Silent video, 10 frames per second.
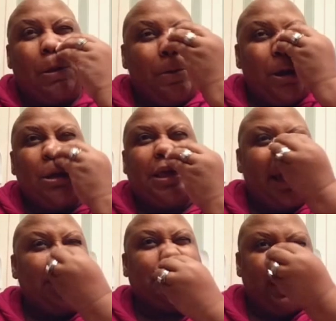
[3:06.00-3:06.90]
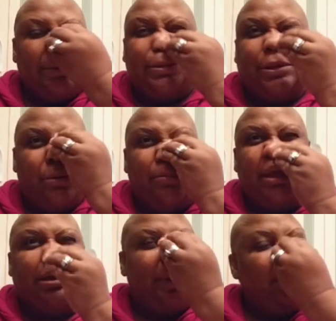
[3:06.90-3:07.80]
So I'm going to pick this up so I
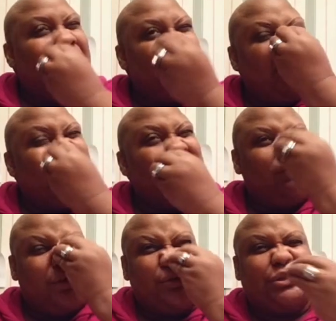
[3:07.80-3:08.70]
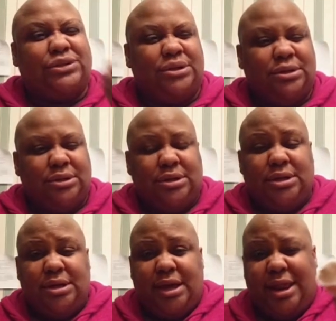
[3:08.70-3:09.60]
won't be getting under my nose first.
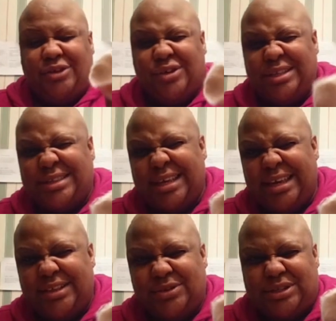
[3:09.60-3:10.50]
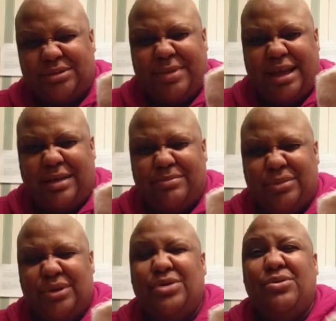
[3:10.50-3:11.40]
And as you can see, there's still
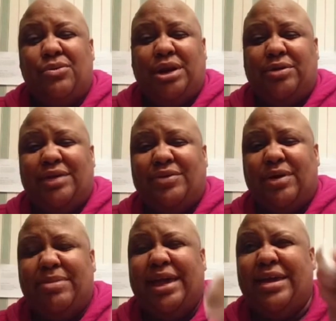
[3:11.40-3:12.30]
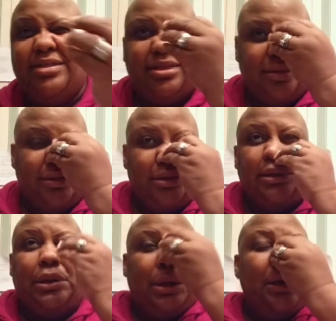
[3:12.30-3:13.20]
makeup on here even though I bathe
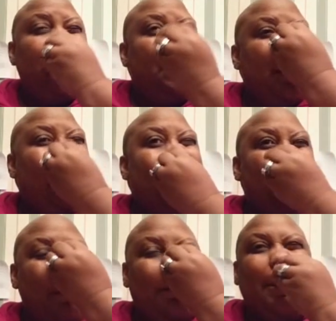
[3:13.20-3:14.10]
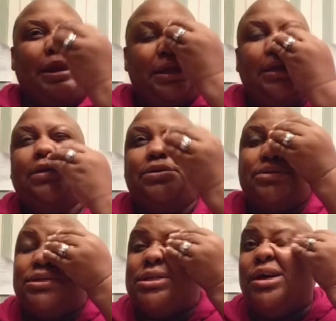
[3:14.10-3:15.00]
already.
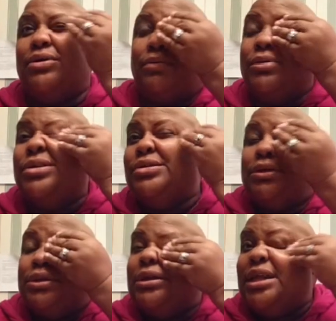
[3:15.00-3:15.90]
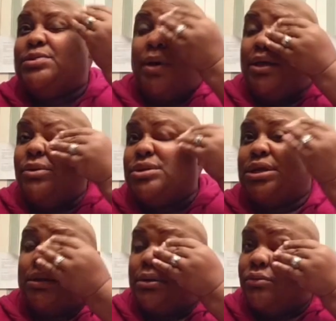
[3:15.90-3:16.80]
So that's why
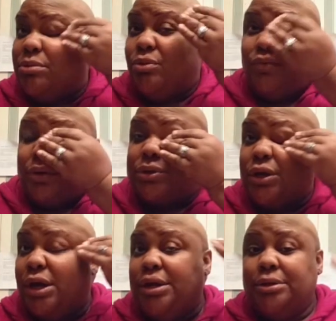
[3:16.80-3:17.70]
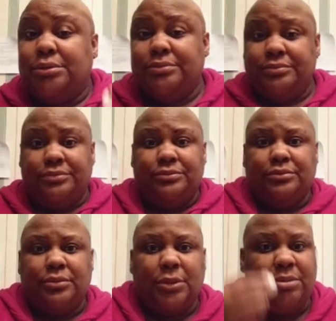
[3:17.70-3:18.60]
using remover is good.
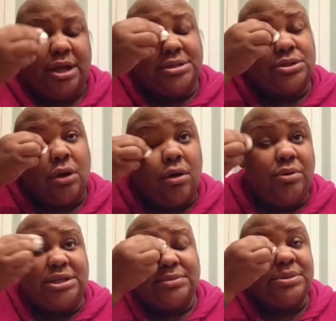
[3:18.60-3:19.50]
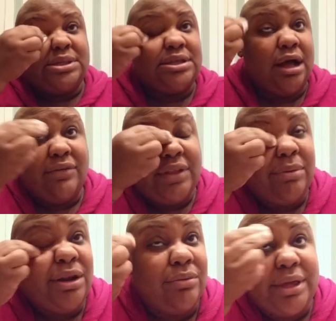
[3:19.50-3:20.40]
Because there's always some stuff
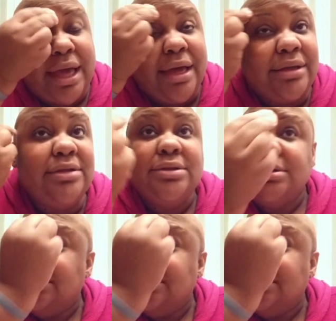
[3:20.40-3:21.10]
that we don't get.